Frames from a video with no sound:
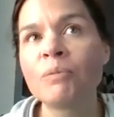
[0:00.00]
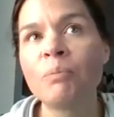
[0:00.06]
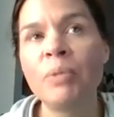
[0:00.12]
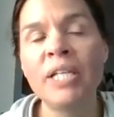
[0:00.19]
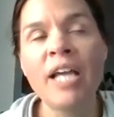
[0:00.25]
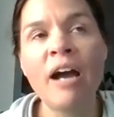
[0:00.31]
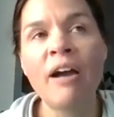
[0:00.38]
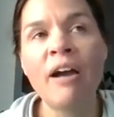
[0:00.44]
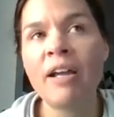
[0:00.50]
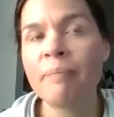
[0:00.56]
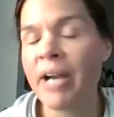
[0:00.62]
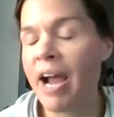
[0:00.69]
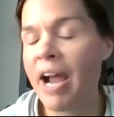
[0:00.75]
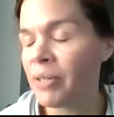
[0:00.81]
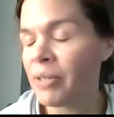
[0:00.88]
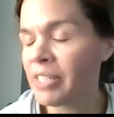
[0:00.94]
be
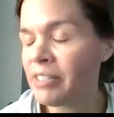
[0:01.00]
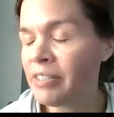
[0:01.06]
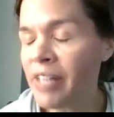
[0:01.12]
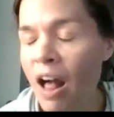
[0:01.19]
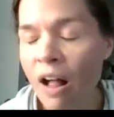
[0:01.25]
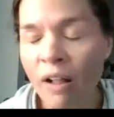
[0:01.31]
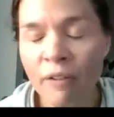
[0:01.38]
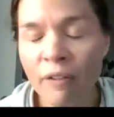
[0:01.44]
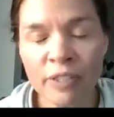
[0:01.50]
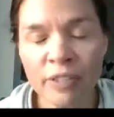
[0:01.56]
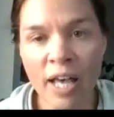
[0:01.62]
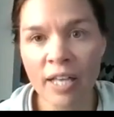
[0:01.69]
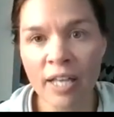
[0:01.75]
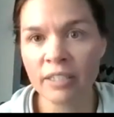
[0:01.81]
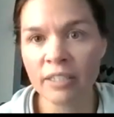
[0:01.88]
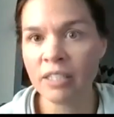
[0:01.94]
by ourselves
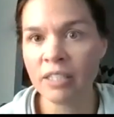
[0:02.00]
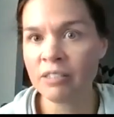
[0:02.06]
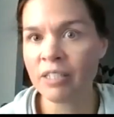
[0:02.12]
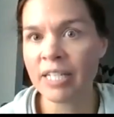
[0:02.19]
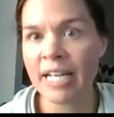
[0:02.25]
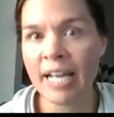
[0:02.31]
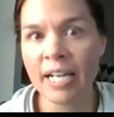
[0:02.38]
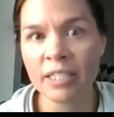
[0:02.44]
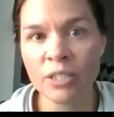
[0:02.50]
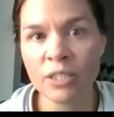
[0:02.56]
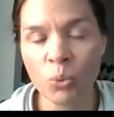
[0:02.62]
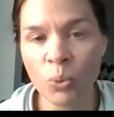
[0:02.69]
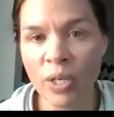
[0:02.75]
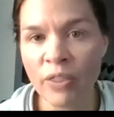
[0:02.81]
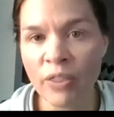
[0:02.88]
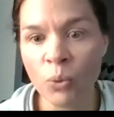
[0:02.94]
and disconnect
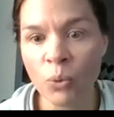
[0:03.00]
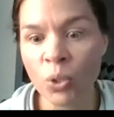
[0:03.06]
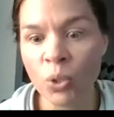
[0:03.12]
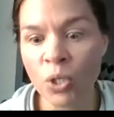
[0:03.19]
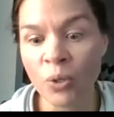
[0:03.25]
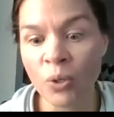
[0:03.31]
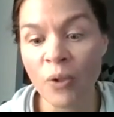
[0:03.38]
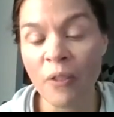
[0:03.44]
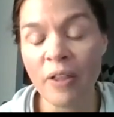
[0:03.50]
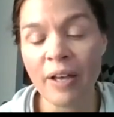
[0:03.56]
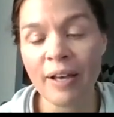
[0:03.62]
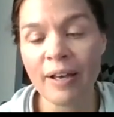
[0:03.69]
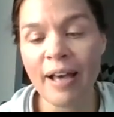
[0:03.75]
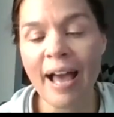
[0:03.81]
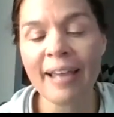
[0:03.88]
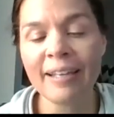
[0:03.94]
with the world,
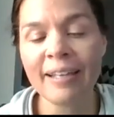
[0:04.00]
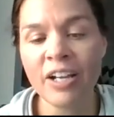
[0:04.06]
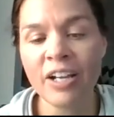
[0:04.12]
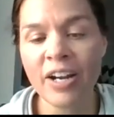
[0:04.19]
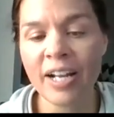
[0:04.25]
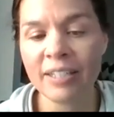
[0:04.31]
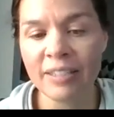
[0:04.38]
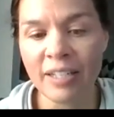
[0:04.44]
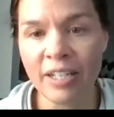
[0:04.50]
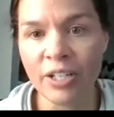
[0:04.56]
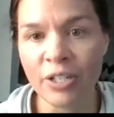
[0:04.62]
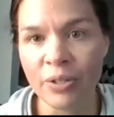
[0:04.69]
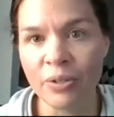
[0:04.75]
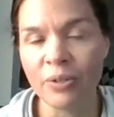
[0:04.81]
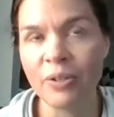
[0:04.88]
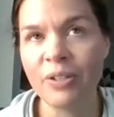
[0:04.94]
I can guarantee
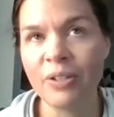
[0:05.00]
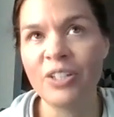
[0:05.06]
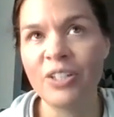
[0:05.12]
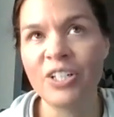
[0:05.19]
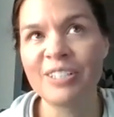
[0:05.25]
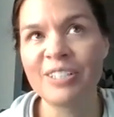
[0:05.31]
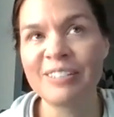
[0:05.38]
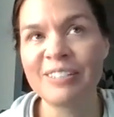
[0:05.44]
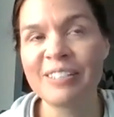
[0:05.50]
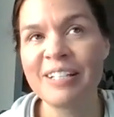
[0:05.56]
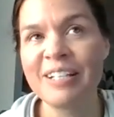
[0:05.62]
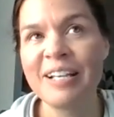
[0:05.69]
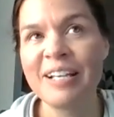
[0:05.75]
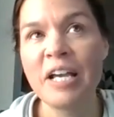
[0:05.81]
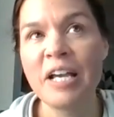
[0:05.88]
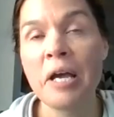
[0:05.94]
you there's
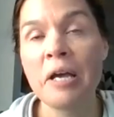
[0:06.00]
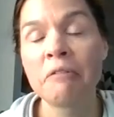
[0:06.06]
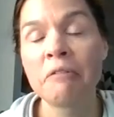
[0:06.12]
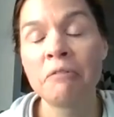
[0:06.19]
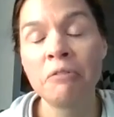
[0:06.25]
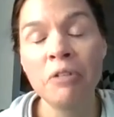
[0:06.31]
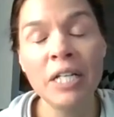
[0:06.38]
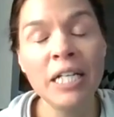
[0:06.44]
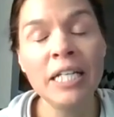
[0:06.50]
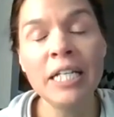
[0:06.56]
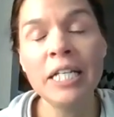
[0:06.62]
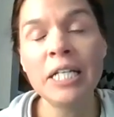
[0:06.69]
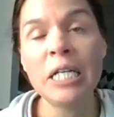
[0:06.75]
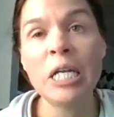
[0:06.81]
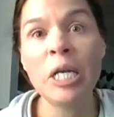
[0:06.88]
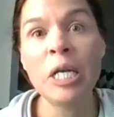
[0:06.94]

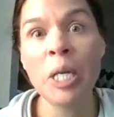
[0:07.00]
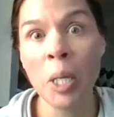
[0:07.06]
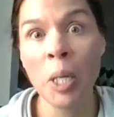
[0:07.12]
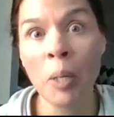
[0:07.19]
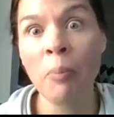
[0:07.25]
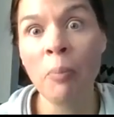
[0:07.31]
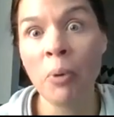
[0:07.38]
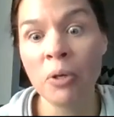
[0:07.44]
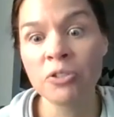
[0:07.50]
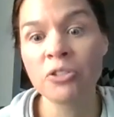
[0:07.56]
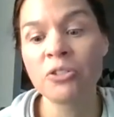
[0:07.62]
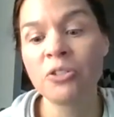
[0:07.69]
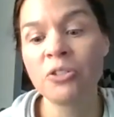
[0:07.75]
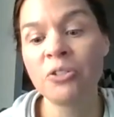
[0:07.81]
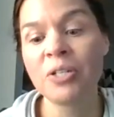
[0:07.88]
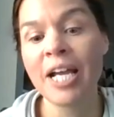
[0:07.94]
really not
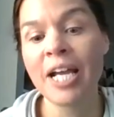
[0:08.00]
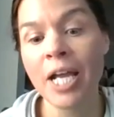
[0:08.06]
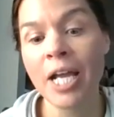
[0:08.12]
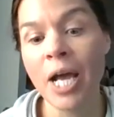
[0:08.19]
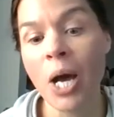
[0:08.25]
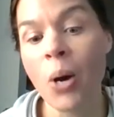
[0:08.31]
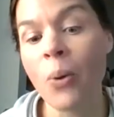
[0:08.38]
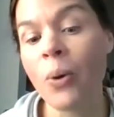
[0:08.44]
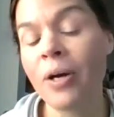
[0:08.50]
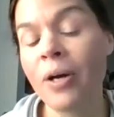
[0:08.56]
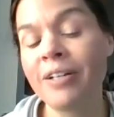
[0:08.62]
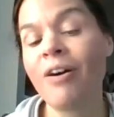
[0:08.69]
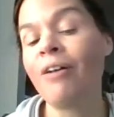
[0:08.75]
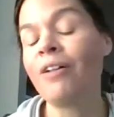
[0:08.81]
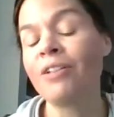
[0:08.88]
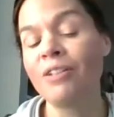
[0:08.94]
much you can go, and
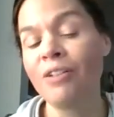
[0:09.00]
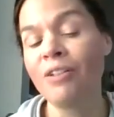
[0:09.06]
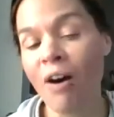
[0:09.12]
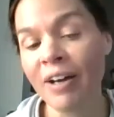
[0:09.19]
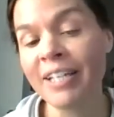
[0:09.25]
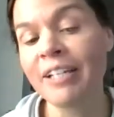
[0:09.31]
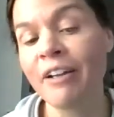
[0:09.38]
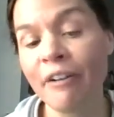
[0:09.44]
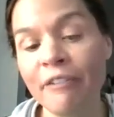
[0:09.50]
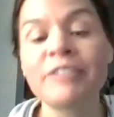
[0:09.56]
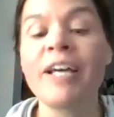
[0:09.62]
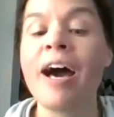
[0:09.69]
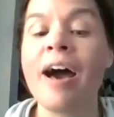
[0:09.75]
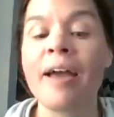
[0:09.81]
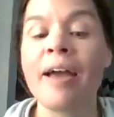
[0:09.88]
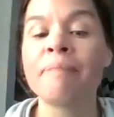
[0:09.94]
not long enough
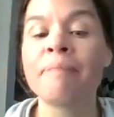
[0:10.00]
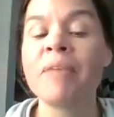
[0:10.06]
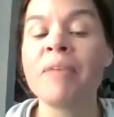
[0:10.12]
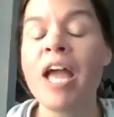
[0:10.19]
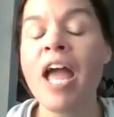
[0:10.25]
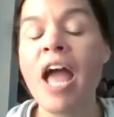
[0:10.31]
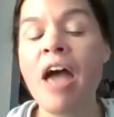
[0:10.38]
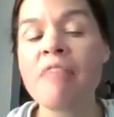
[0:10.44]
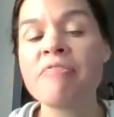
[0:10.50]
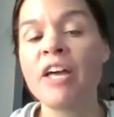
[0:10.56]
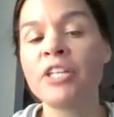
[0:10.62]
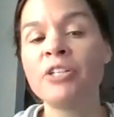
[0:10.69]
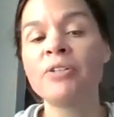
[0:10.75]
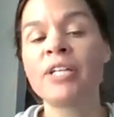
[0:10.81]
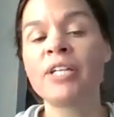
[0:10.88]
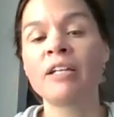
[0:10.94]
time
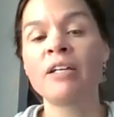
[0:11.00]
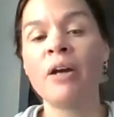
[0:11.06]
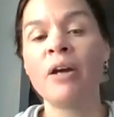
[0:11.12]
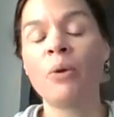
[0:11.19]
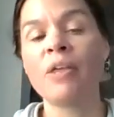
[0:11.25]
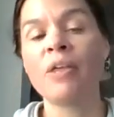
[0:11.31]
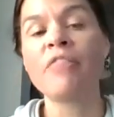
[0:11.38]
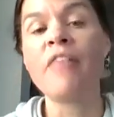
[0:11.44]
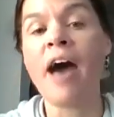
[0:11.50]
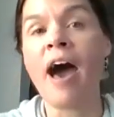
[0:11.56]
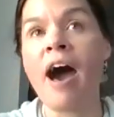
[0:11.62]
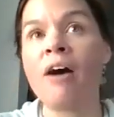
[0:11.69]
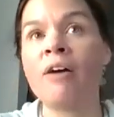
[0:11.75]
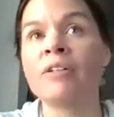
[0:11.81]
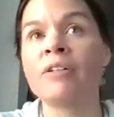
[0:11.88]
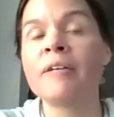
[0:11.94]
that you can go
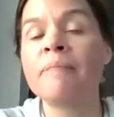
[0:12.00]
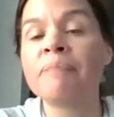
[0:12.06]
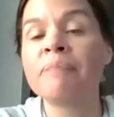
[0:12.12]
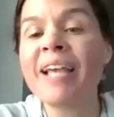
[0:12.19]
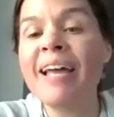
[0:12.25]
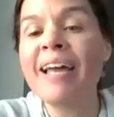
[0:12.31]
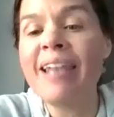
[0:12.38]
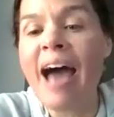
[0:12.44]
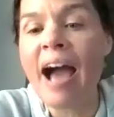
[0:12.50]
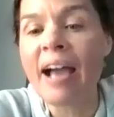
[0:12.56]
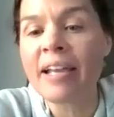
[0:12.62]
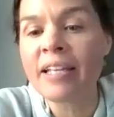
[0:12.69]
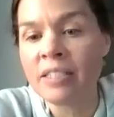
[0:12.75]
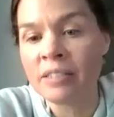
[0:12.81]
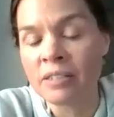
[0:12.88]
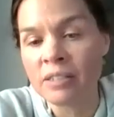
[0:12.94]
without
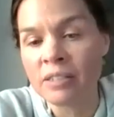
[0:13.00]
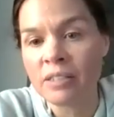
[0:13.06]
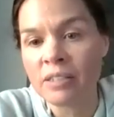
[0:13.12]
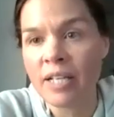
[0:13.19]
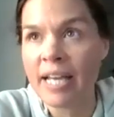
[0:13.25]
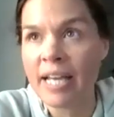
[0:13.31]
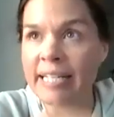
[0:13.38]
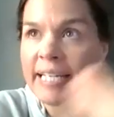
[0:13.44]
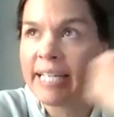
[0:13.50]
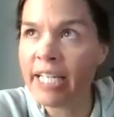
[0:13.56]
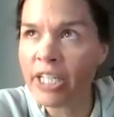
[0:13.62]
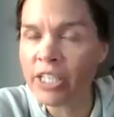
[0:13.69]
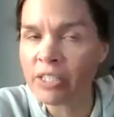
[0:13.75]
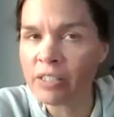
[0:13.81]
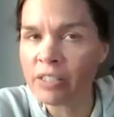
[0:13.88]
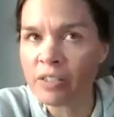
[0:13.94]
lacking and
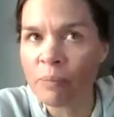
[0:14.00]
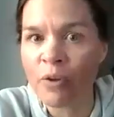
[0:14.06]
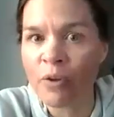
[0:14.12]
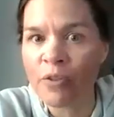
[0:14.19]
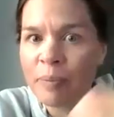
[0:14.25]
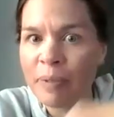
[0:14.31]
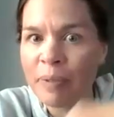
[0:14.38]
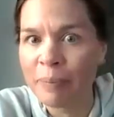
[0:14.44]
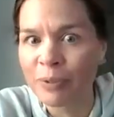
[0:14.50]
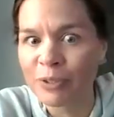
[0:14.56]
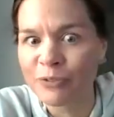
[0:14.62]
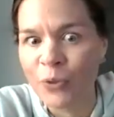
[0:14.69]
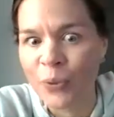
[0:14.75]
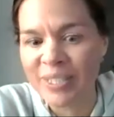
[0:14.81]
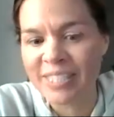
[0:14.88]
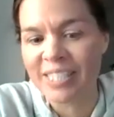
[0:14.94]
hearing some other people's
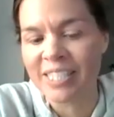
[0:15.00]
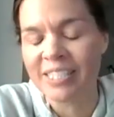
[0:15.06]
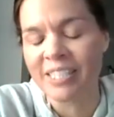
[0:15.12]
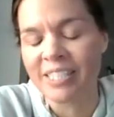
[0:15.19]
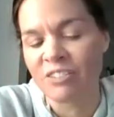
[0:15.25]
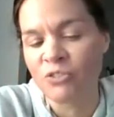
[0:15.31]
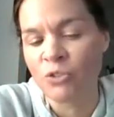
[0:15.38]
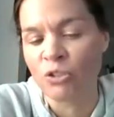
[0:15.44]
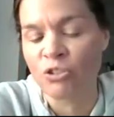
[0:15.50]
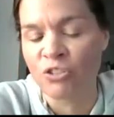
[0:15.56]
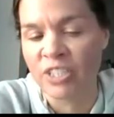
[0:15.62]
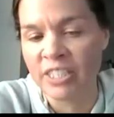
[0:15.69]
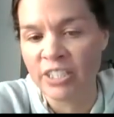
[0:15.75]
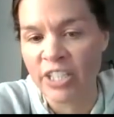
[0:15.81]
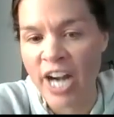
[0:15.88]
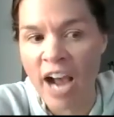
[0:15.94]
voices and social
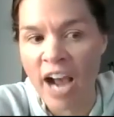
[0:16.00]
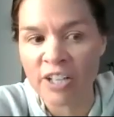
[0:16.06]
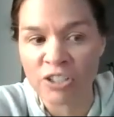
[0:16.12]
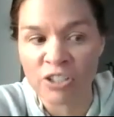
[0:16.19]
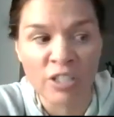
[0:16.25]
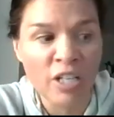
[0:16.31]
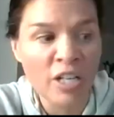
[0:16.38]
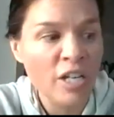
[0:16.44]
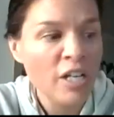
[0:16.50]
interaction.